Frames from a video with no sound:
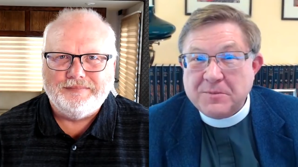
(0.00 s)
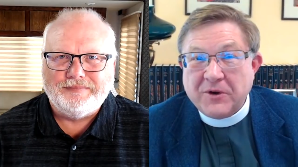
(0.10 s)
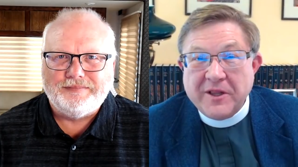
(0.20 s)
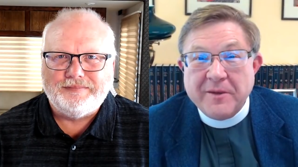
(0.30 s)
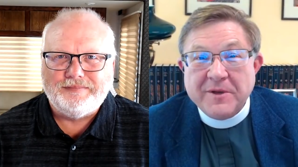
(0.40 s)

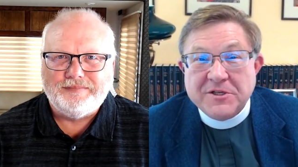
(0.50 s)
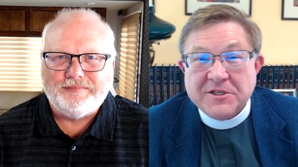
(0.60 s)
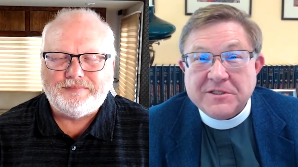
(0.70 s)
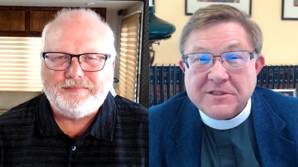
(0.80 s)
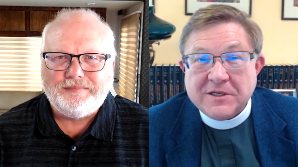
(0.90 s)
Speaker 1: proclaiming
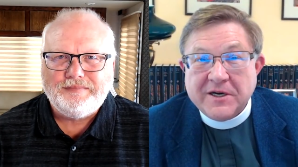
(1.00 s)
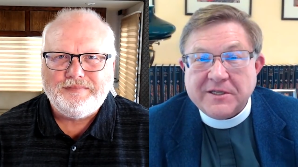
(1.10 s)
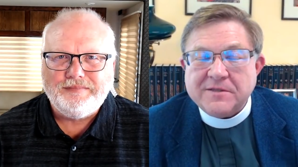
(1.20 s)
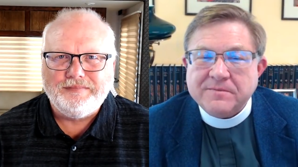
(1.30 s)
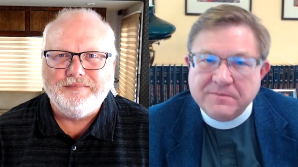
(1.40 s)
Jesus
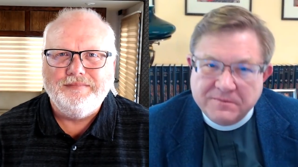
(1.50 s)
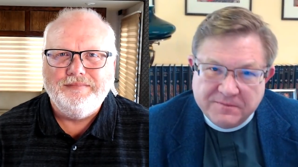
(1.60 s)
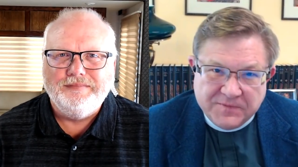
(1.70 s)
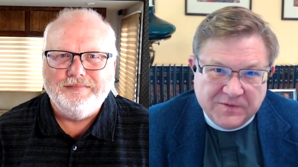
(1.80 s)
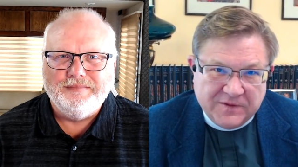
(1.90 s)
Christ.
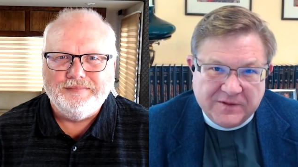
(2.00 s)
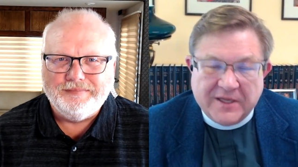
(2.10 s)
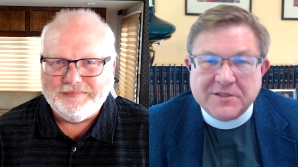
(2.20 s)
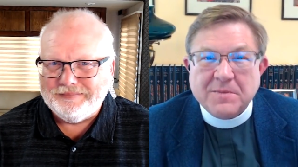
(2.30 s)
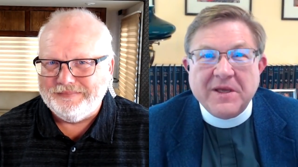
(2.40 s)

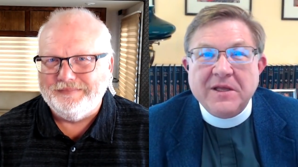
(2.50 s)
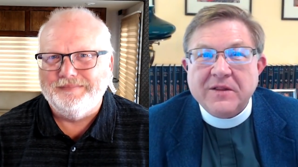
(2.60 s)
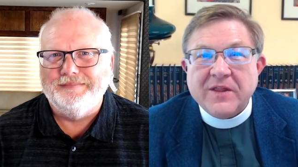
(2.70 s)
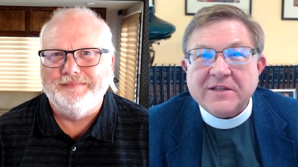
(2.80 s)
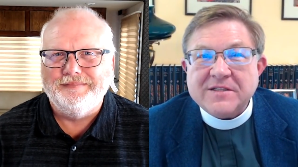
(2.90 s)
That's
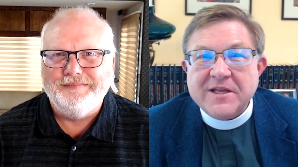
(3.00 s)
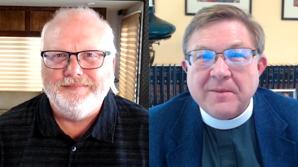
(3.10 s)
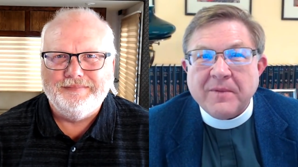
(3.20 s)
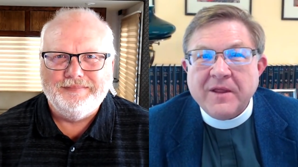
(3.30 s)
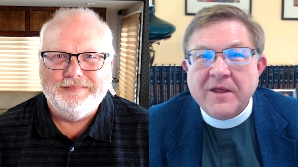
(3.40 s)
me. That's mm-hmm.
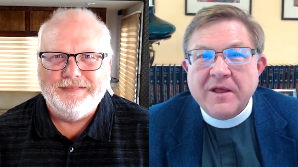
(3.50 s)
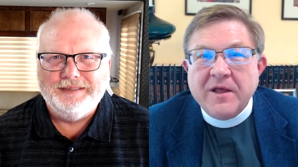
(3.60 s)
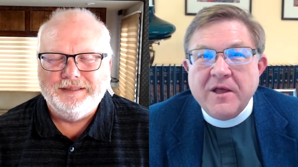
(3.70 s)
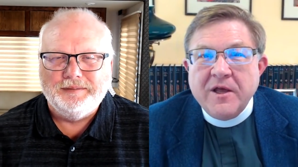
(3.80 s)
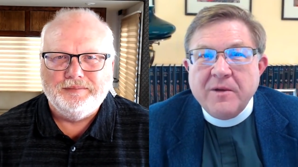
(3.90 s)
them.
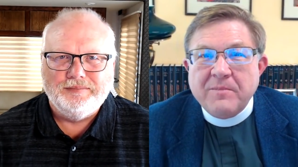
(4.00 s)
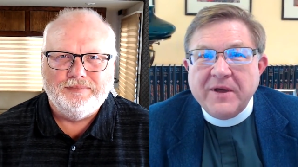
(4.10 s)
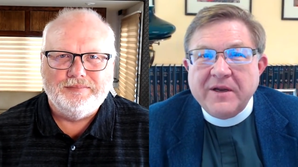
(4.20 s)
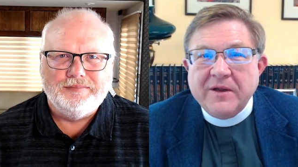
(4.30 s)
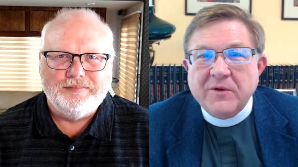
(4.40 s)

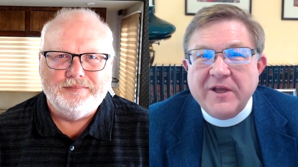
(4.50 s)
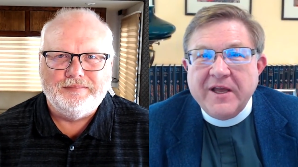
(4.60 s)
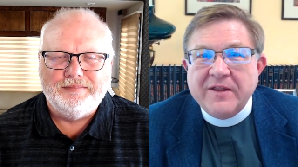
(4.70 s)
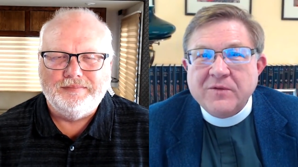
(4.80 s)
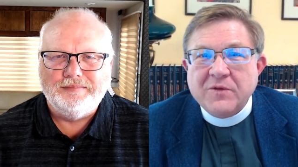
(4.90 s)
But
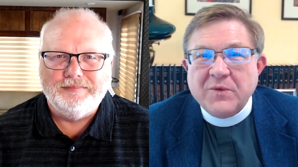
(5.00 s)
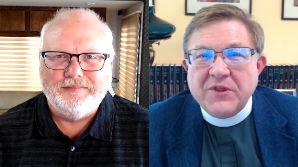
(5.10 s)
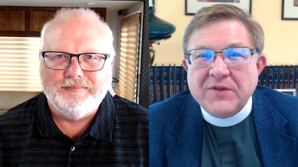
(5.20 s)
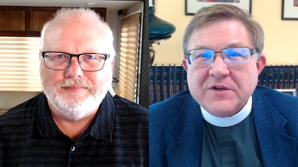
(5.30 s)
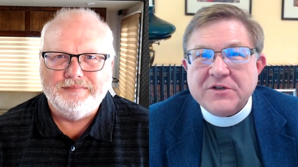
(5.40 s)
in
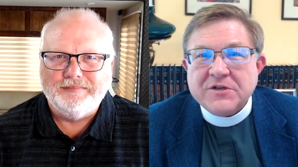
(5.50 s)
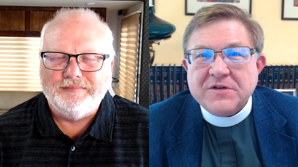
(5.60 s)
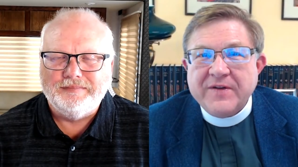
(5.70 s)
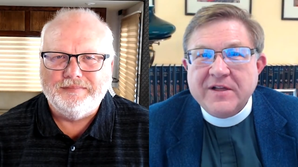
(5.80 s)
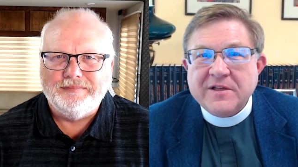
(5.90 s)
within the
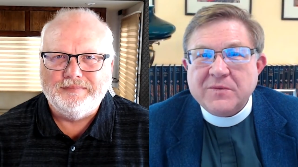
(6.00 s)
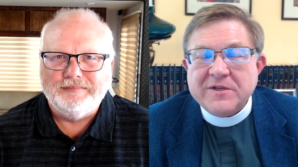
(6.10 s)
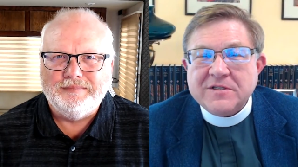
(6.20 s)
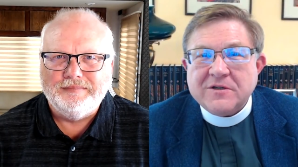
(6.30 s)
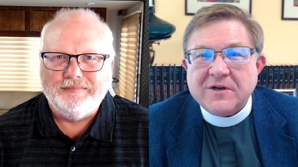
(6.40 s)
Church of England,
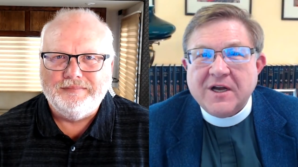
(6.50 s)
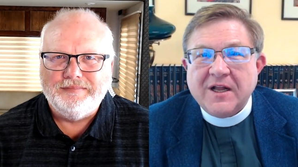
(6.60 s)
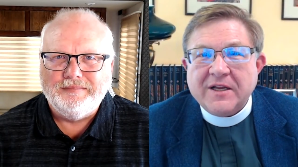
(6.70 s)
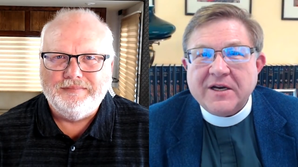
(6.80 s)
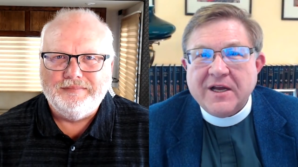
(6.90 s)
we saw
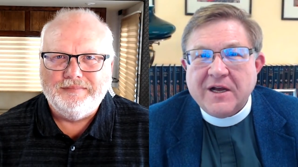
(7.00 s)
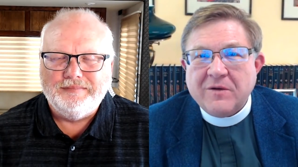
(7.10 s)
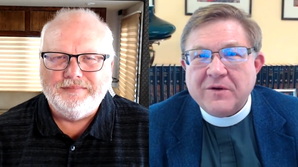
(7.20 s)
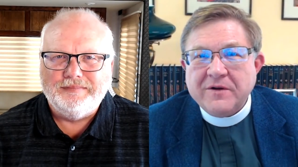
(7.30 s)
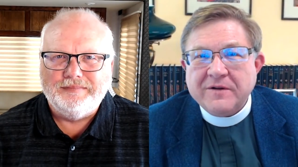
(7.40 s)
Colin
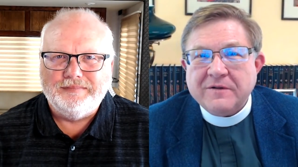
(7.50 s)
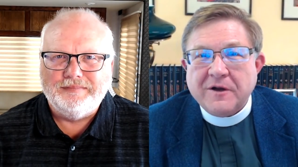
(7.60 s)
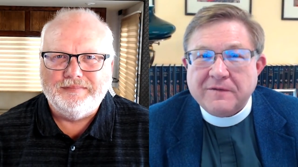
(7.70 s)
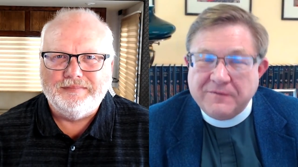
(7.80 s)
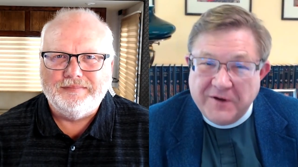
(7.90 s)
Coward,
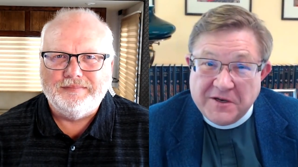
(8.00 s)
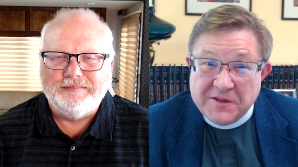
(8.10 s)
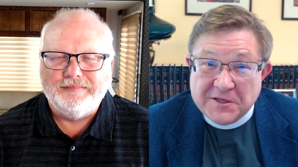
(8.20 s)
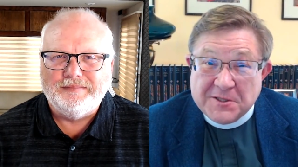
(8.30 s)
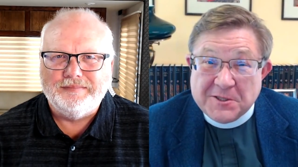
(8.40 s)
a friend
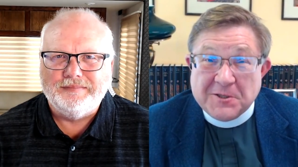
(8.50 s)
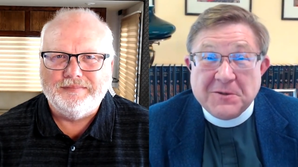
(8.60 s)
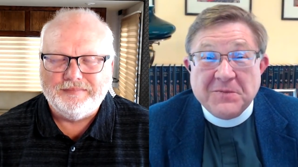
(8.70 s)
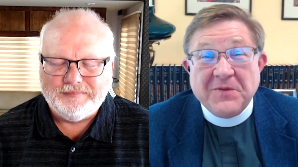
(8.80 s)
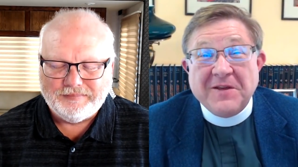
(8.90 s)
of this
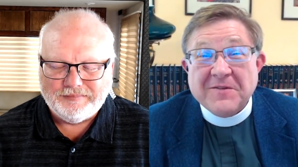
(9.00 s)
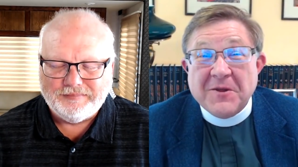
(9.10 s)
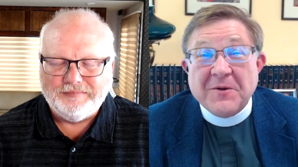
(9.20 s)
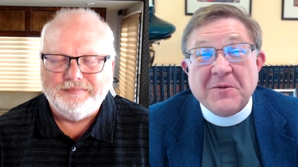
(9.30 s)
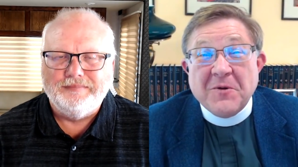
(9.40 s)
show, even
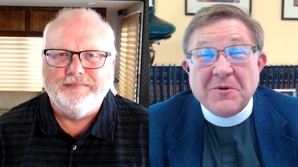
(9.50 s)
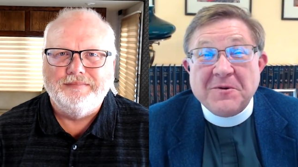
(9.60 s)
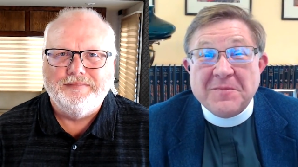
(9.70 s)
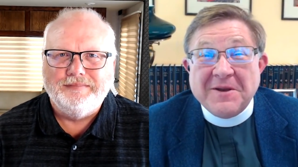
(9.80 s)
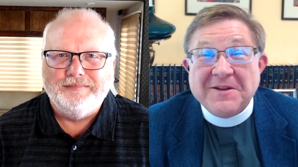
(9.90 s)
though he won't
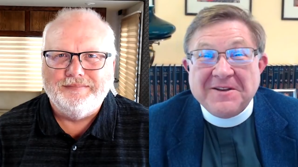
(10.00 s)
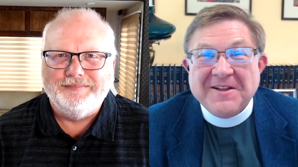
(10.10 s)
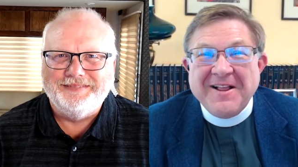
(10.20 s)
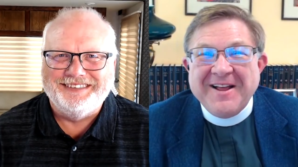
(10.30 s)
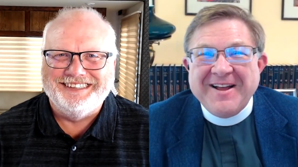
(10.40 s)
admit it,
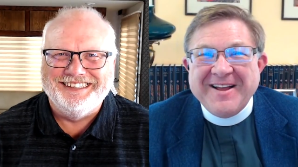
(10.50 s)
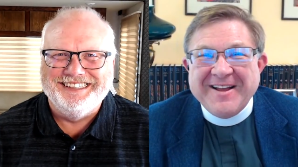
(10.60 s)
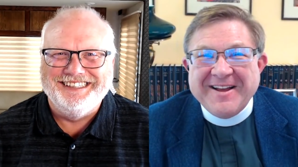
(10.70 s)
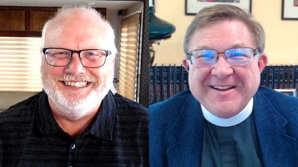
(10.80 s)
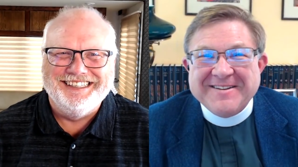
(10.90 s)

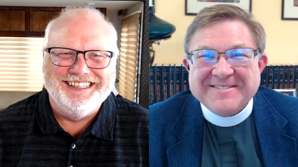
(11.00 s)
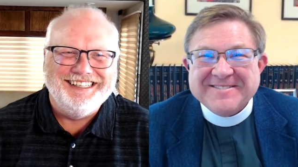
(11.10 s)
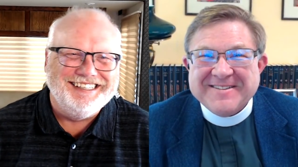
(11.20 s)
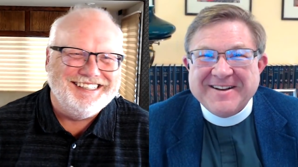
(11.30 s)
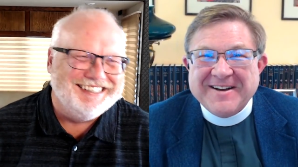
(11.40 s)
and
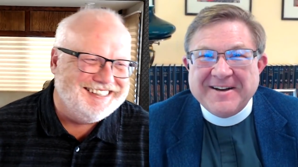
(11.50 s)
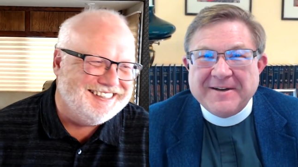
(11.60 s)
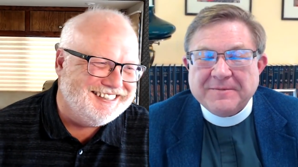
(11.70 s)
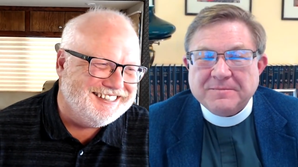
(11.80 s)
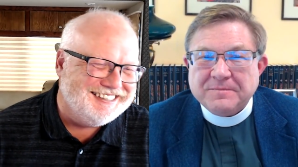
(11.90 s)

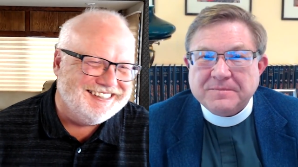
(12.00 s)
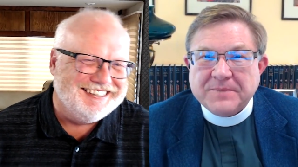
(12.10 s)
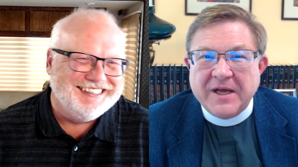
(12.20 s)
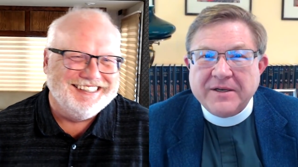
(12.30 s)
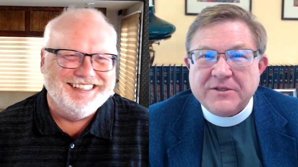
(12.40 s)
uh,
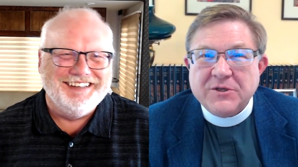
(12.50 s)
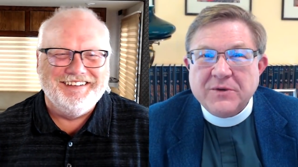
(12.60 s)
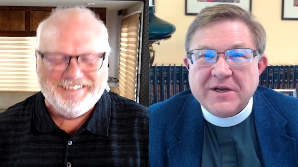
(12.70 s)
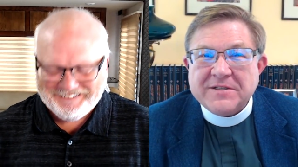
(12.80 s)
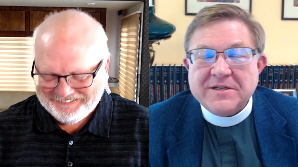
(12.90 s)
about
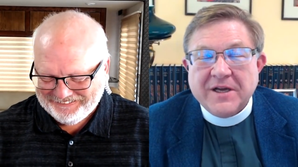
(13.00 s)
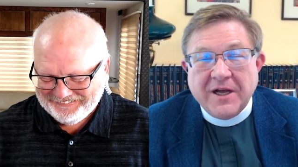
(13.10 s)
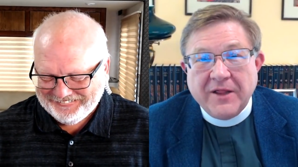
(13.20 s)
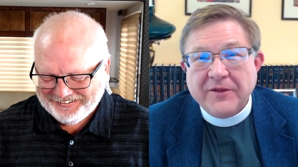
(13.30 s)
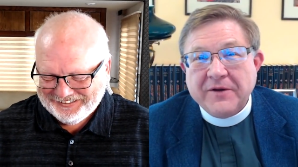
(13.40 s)
two dozen
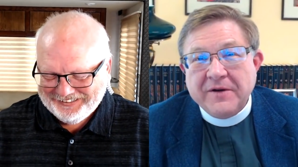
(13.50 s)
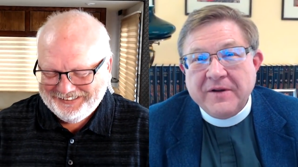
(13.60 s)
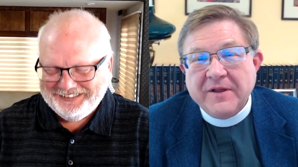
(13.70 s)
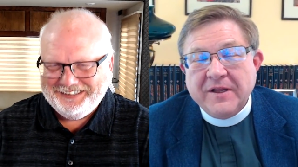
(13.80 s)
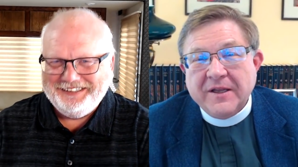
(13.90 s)
other
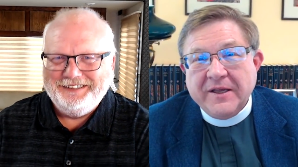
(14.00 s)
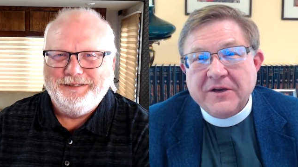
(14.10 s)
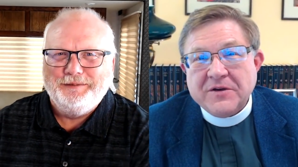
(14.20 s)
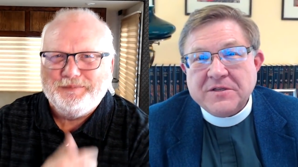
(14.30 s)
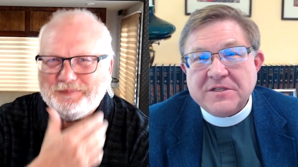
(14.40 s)

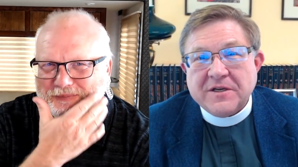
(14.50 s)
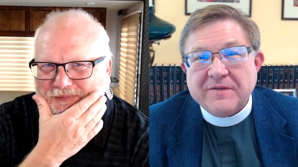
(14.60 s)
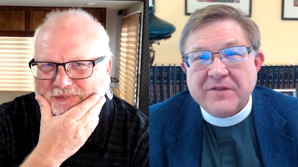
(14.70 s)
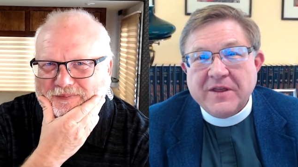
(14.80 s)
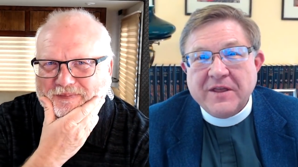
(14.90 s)
leaders
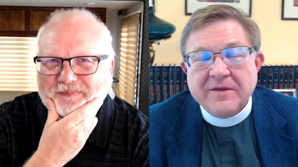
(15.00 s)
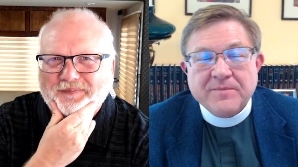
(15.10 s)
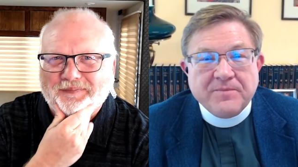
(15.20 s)
of the.